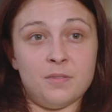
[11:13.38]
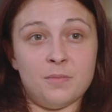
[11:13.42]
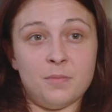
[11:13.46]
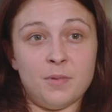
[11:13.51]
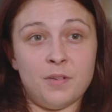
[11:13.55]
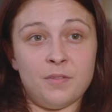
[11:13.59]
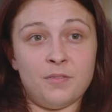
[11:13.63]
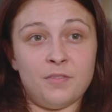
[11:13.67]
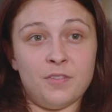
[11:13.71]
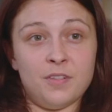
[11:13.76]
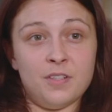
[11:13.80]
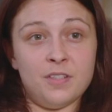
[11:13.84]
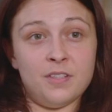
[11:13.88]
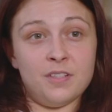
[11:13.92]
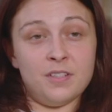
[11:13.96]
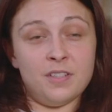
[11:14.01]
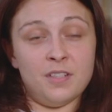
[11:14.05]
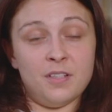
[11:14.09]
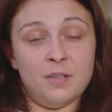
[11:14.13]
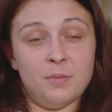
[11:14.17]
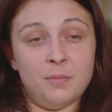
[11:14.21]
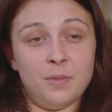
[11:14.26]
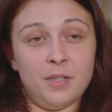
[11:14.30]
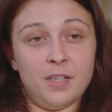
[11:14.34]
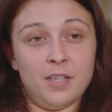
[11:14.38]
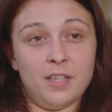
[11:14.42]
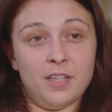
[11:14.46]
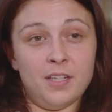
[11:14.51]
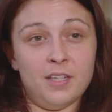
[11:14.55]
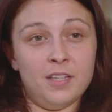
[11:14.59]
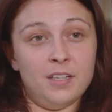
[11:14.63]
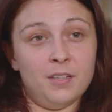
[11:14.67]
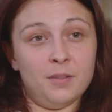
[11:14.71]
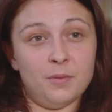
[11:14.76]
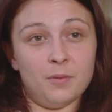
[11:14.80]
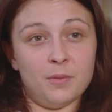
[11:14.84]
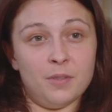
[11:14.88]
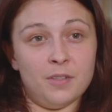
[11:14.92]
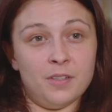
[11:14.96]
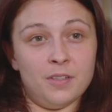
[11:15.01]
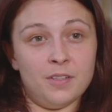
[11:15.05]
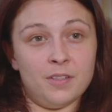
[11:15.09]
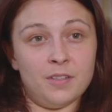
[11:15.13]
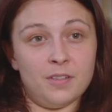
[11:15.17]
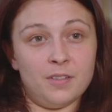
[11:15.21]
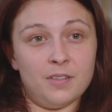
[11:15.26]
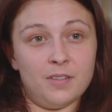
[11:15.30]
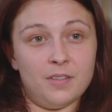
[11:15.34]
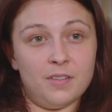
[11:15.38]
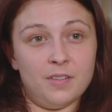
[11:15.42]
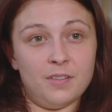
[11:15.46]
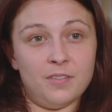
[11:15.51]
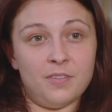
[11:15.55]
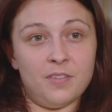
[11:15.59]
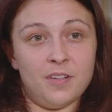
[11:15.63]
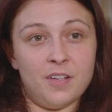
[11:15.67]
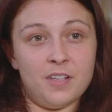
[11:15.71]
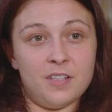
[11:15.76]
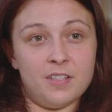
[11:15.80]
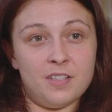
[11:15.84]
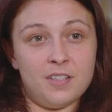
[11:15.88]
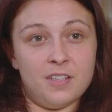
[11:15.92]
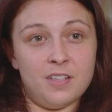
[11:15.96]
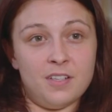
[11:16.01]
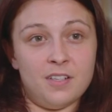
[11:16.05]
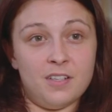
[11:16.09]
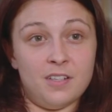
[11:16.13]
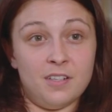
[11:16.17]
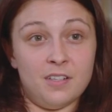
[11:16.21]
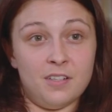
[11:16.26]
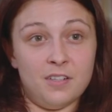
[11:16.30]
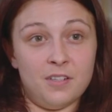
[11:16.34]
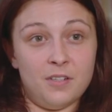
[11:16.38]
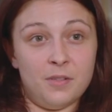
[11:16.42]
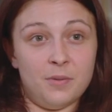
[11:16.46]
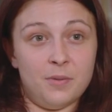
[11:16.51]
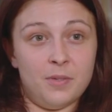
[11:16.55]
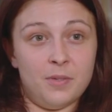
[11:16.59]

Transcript: My friends in the beginning were the friends that didn't do